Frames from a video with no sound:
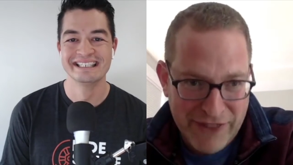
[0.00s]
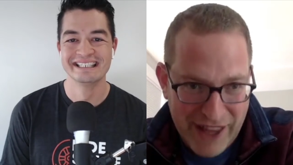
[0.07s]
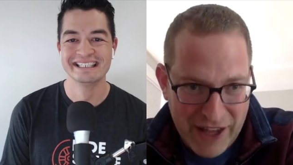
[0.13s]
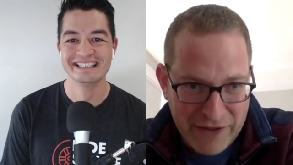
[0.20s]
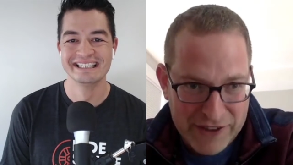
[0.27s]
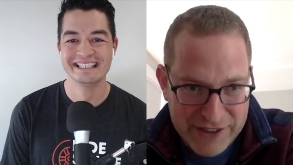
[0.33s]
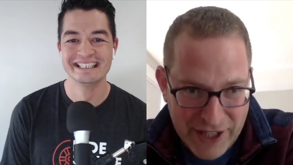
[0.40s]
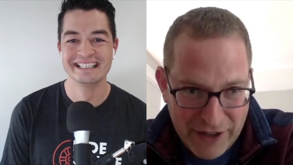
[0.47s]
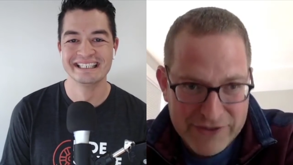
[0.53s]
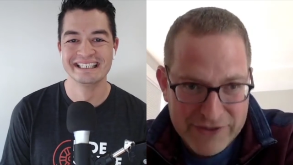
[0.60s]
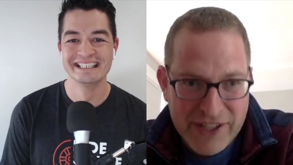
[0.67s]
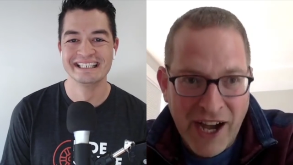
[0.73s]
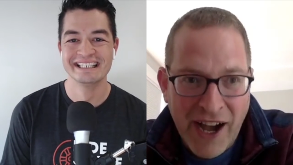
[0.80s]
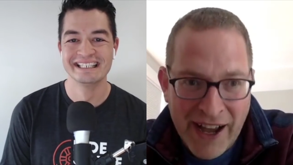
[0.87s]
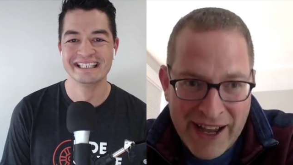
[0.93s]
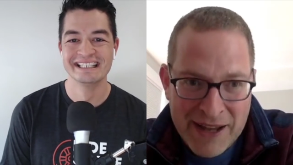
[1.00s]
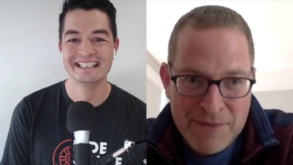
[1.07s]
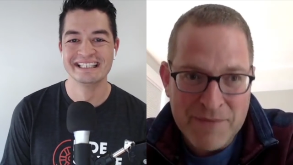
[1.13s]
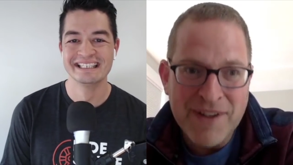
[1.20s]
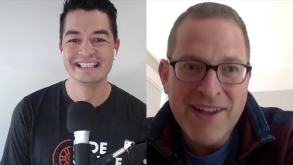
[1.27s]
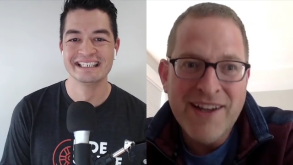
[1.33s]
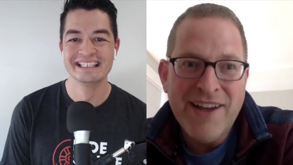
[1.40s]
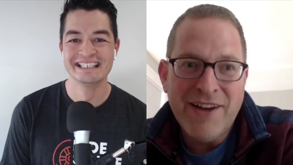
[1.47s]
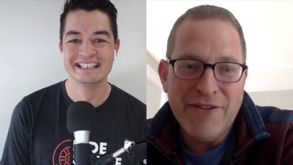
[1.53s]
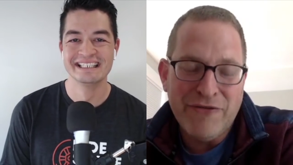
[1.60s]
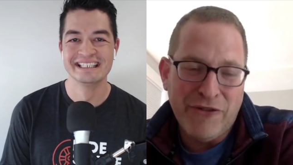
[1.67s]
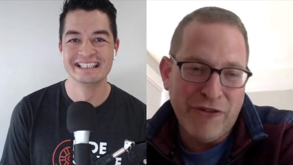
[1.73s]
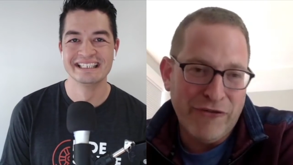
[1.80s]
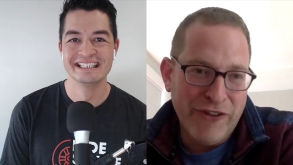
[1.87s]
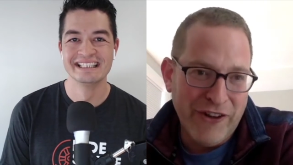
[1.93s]
Speaker 1: if they have a tough time
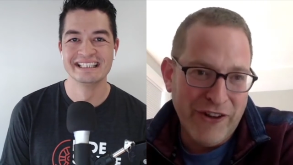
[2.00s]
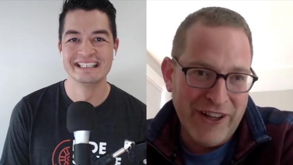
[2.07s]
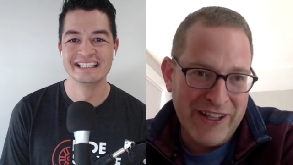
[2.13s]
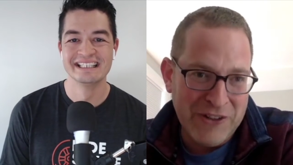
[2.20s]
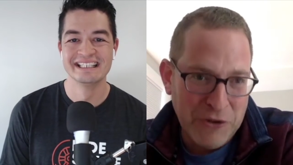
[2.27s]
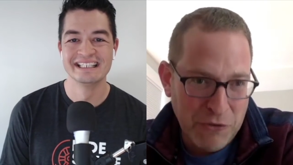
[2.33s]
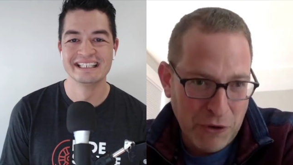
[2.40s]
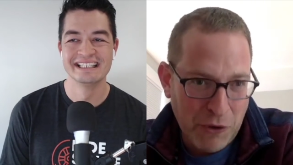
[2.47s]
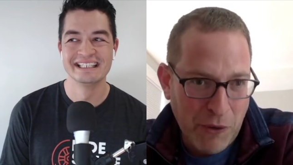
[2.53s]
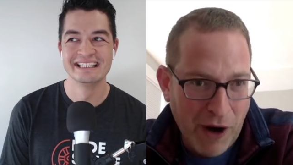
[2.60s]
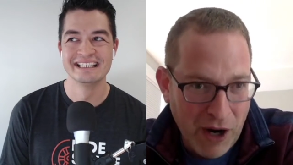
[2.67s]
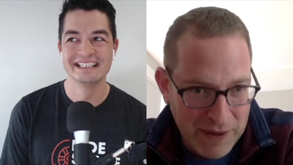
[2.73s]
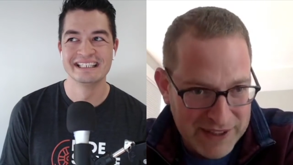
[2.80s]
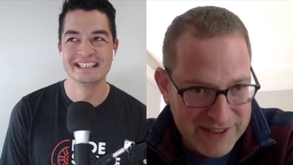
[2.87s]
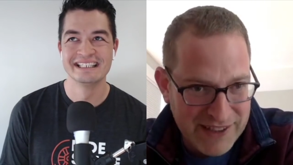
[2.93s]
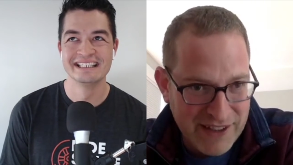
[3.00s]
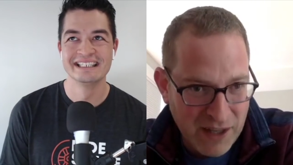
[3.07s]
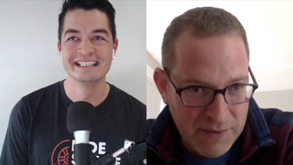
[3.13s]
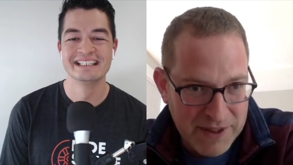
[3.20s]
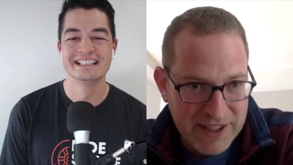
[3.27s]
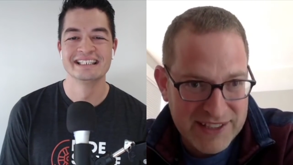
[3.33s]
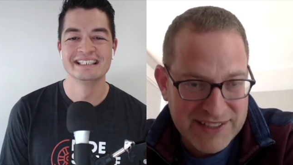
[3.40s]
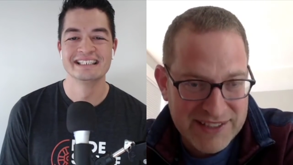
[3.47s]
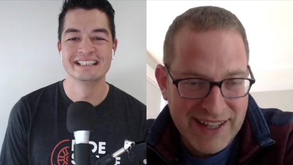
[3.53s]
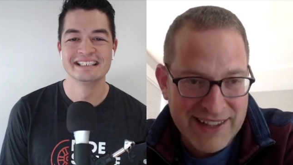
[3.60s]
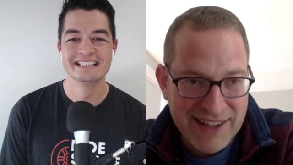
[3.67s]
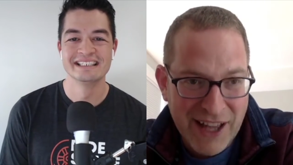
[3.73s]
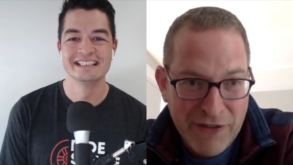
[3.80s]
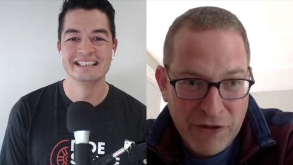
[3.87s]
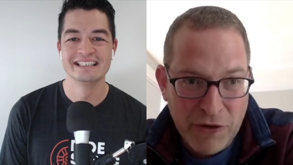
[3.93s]
fulfilling new requirements that come at the state
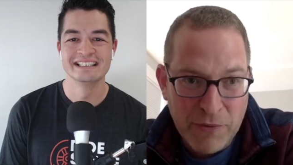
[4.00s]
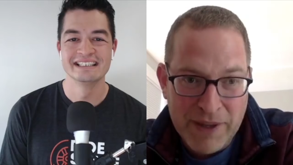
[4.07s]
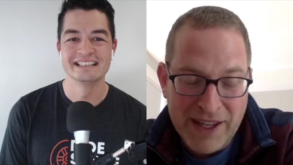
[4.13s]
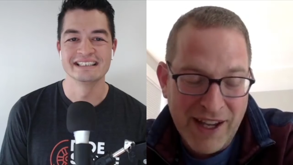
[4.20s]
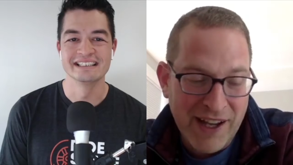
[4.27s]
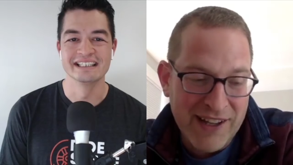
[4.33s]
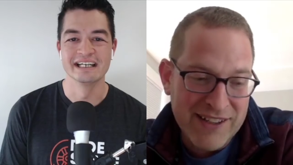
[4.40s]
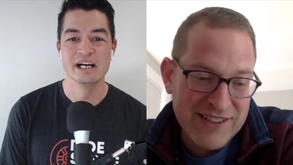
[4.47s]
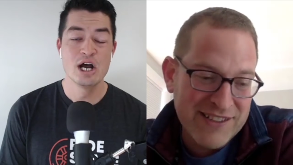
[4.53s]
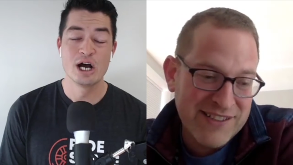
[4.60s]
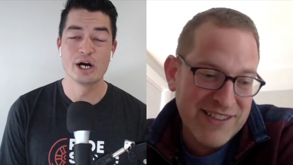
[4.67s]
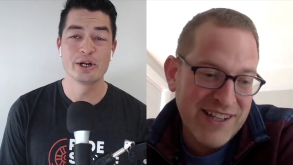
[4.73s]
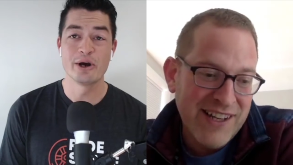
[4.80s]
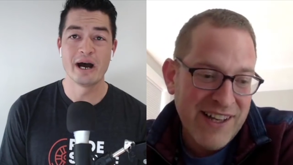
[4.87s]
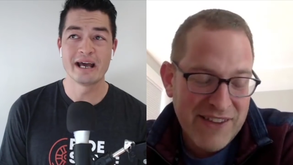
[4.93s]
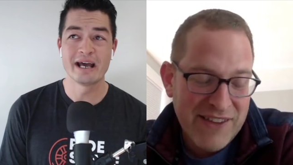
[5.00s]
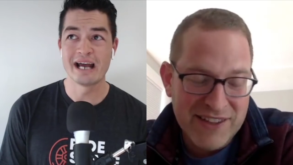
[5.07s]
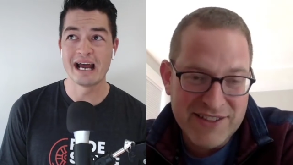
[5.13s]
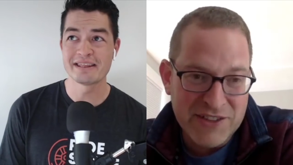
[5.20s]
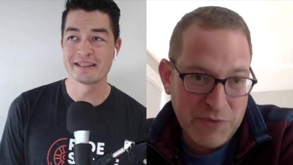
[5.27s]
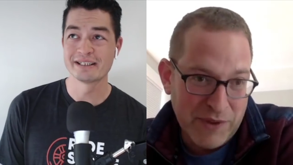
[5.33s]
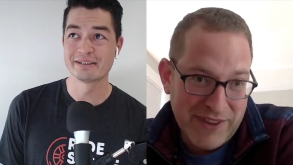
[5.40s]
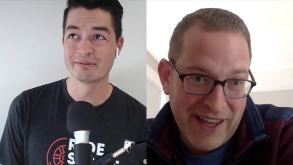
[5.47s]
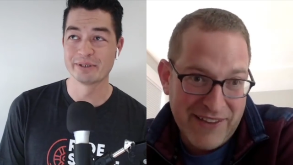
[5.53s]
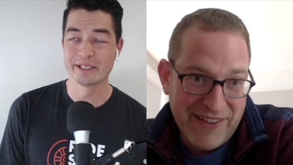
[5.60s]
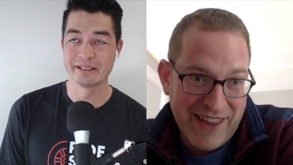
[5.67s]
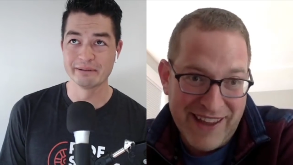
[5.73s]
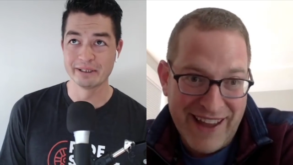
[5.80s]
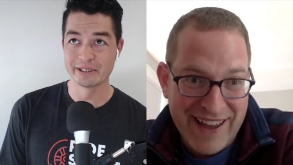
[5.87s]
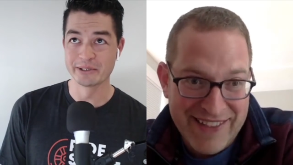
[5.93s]
level because
Speaker 2: yeah. oh no I, I think
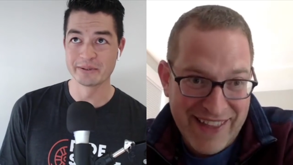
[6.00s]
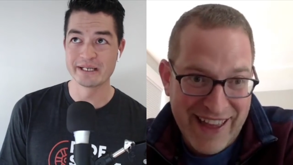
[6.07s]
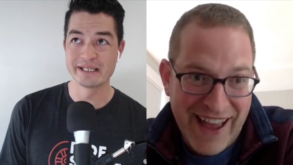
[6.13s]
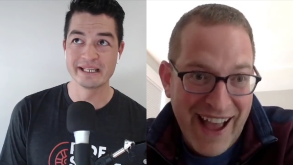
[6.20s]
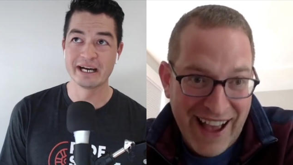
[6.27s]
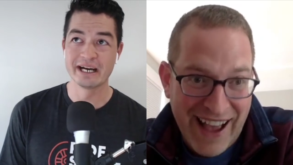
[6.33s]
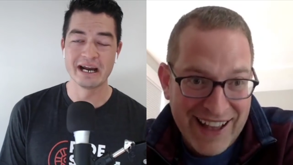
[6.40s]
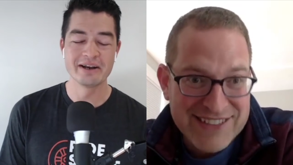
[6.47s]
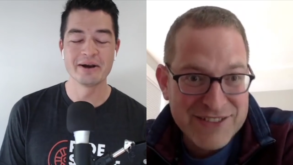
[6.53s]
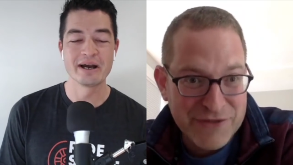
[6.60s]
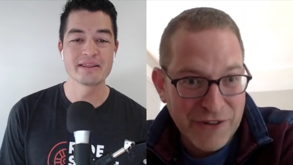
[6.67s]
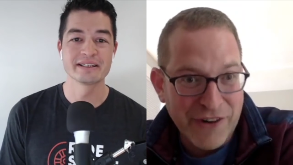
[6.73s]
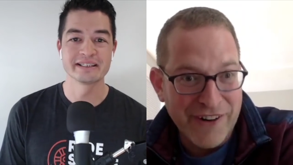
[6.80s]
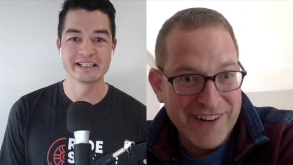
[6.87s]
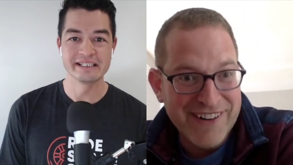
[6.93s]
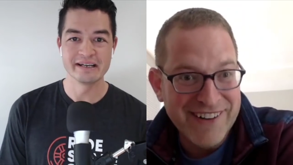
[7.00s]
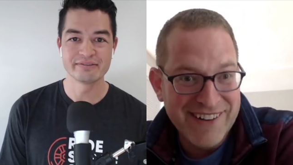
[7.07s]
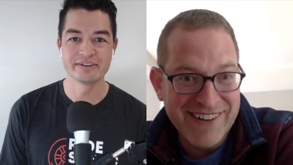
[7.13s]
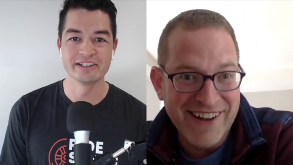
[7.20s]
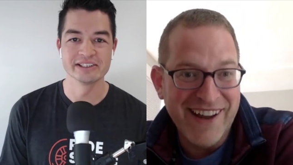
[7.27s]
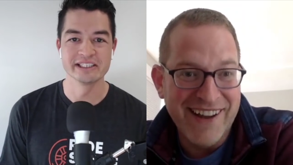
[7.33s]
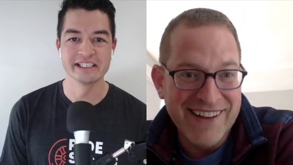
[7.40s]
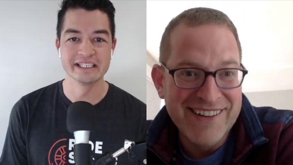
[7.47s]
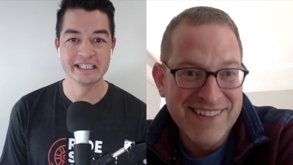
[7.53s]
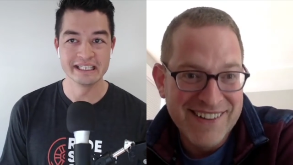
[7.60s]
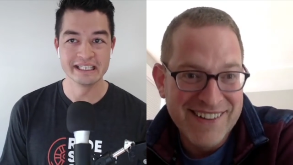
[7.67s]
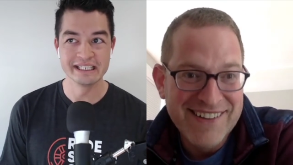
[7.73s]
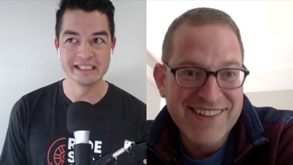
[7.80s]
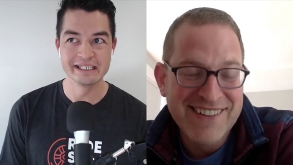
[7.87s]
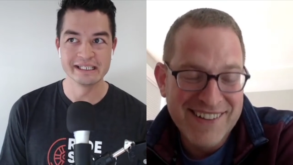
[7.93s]
we agree there i know i think they definitely
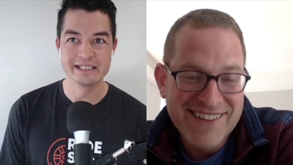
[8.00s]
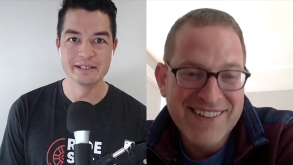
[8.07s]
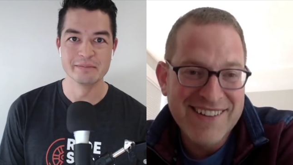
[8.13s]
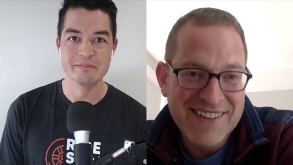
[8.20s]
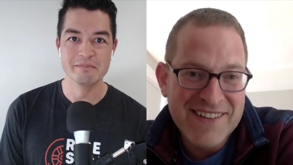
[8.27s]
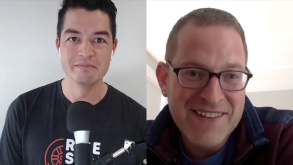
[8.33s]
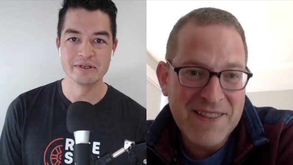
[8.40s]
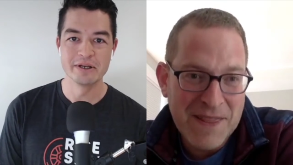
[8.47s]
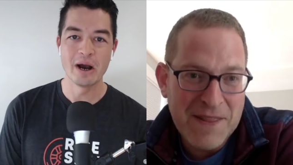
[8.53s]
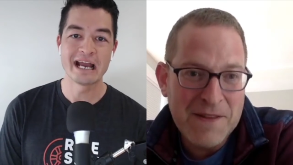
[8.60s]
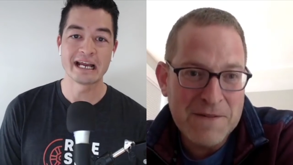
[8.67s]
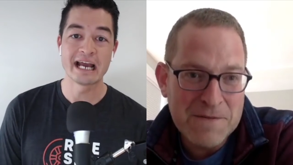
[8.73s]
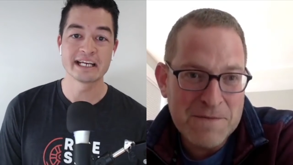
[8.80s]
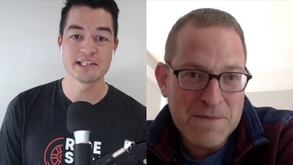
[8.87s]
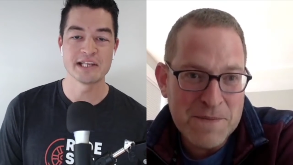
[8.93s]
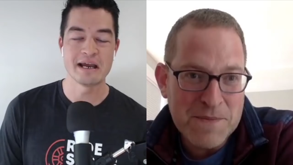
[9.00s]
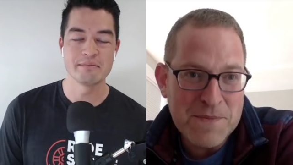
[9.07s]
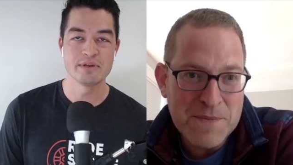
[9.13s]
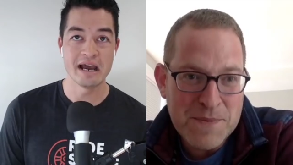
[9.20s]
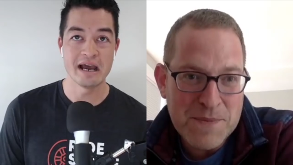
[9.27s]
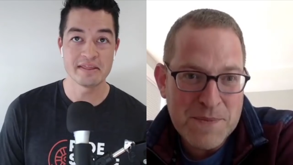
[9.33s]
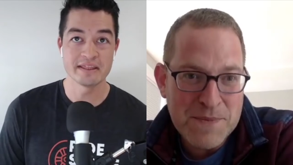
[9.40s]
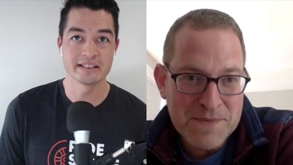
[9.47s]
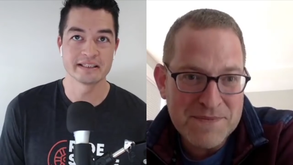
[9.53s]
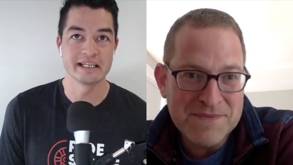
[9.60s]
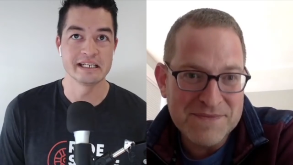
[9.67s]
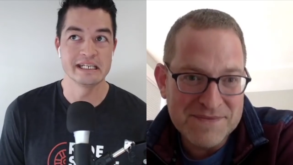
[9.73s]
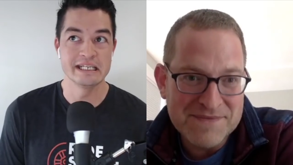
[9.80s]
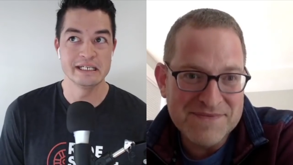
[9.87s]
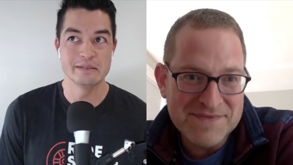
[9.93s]
need to you know I, I guess i'm i think they
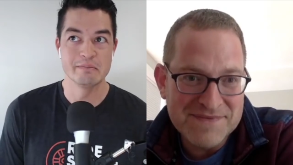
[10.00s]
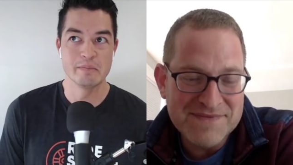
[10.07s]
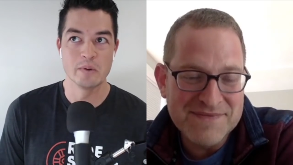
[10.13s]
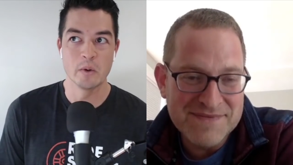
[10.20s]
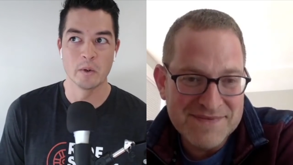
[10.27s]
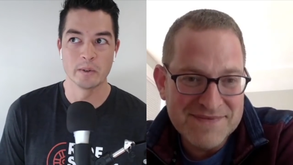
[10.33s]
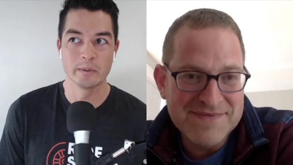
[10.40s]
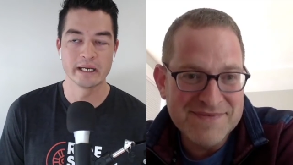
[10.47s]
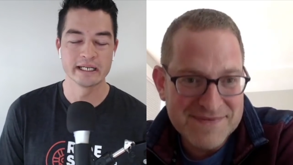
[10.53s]
need more